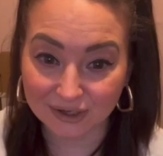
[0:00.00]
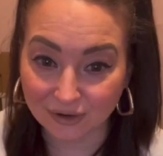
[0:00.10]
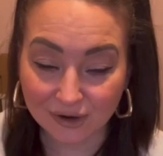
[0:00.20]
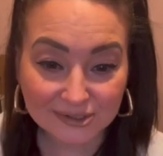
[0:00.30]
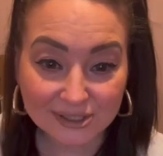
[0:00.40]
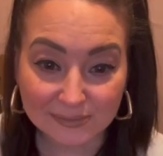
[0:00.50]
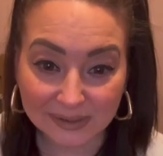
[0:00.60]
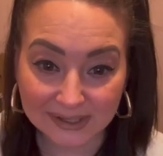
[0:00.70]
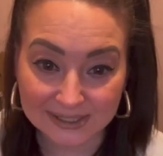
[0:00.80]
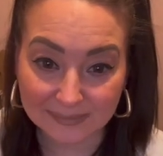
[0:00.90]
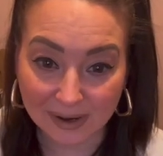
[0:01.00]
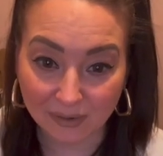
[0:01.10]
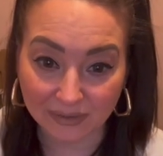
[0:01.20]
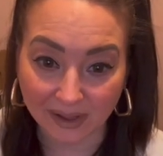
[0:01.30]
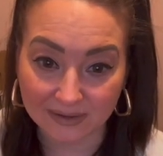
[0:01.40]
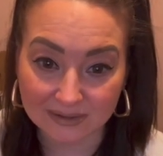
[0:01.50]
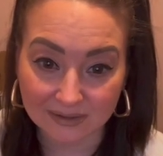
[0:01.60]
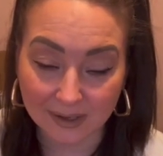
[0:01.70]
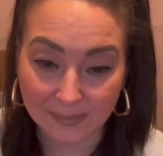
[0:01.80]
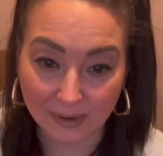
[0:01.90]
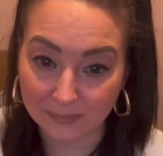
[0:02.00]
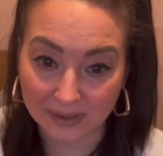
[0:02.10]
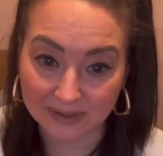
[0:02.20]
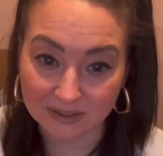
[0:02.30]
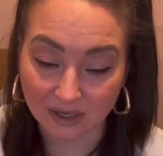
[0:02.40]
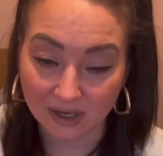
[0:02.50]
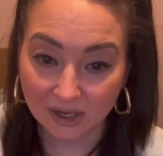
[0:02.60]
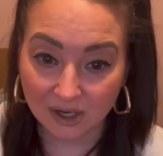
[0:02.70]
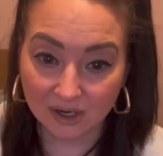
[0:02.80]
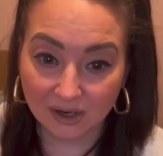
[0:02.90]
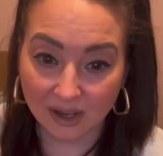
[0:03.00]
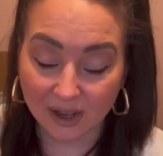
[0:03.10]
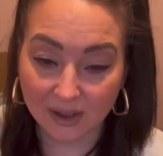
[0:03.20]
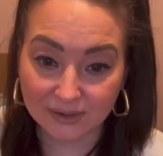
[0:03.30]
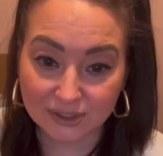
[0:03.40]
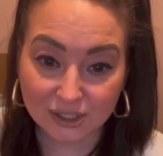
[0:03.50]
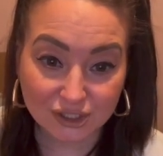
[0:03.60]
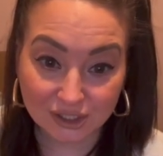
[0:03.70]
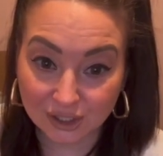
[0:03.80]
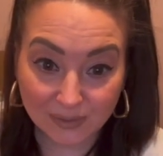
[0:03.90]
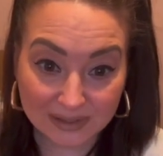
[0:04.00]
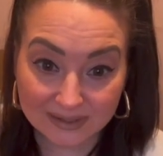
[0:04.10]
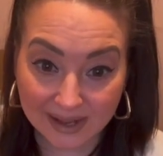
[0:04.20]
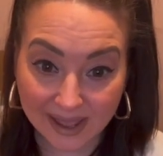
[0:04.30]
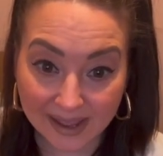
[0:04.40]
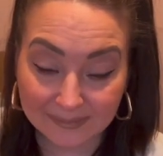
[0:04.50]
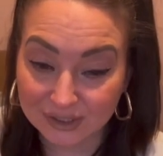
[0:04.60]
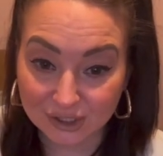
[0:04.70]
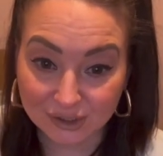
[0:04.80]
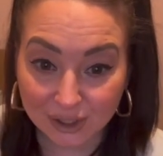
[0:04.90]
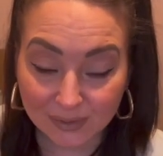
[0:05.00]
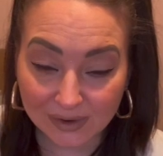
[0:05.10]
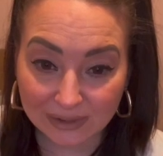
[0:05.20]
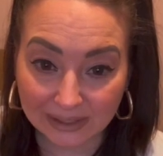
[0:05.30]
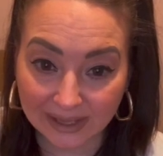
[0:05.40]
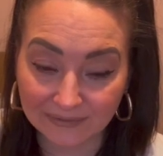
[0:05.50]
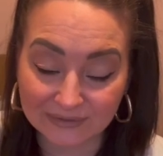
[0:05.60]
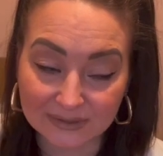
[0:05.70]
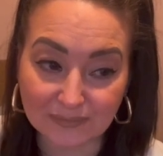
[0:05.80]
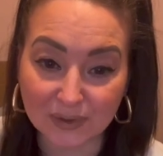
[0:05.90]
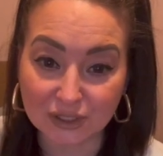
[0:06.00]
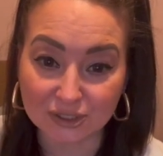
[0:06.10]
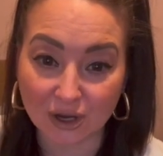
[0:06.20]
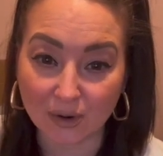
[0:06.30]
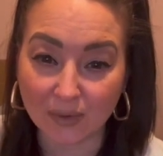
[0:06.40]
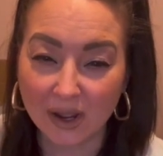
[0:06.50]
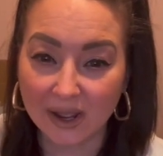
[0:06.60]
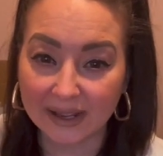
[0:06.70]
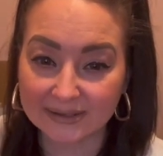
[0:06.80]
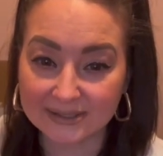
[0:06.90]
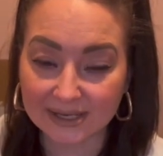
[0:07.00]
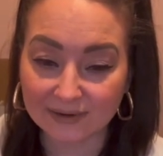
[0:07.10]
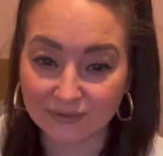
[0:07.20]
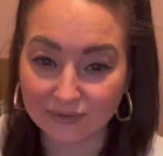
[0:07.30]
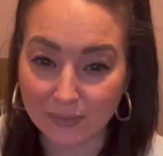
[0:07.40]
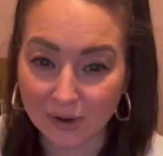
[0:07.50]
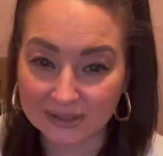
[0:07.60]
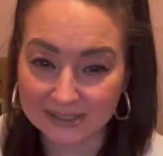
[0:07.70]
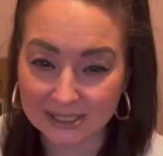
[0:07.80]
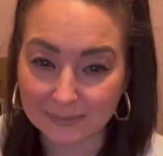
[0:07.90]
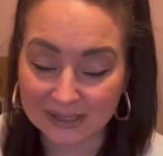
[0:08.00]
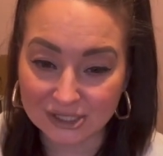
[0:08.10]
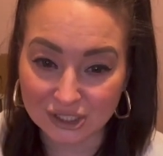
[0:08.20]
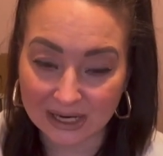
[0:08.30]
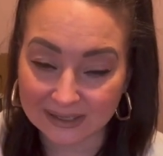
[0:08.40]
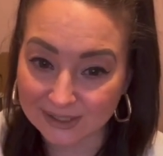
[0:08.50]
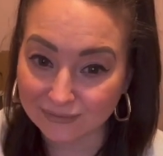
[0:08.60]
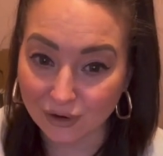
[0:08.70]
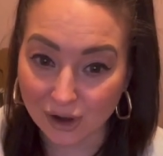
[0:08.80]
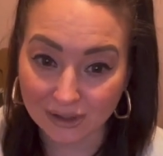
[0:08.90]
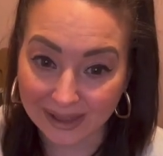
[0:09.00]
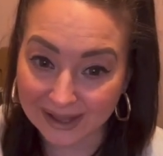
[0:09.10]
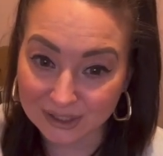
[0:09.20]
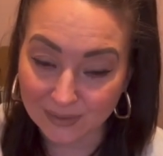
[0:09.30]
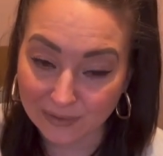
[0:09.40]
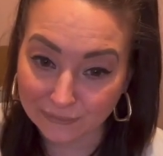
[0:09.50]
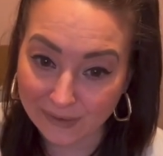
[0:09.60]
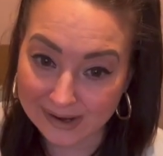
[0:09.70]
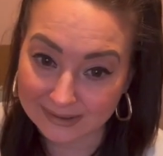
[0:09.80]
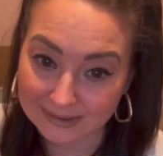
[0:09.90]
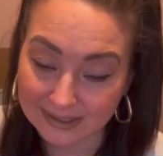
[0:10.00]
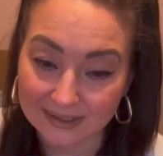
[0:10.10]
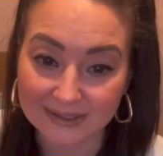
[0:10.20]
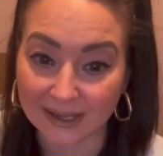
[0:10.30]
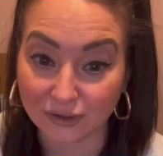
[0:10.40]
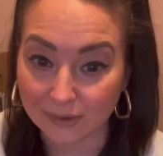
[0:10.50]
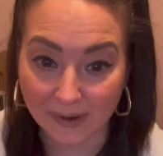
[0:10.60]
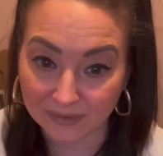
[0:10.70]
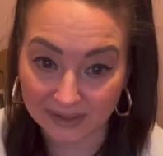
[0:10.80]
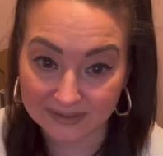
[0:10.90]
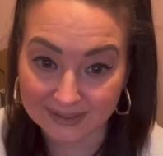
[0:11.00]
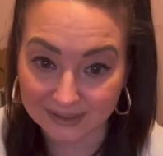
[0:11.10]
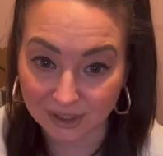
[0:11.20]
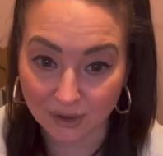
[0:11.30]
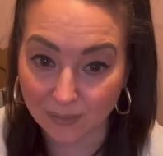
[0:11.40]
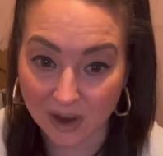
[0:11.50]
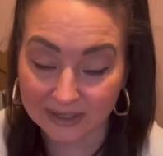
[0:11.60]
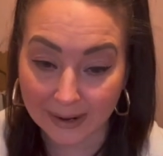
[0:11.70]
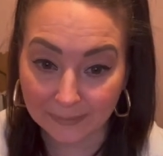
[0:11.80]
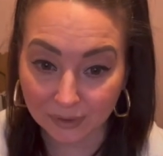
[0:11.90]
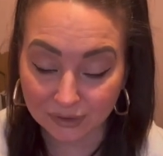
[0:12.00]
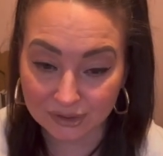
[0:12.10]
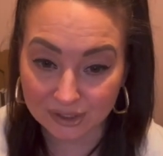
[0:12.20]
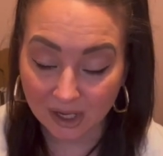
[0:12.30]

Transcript: go to the police about Peter. And she knew his name, she knew where he lived. So instead of reporting it to the police, she actually wrote a letter to her friend telling her about the incident and what had happened.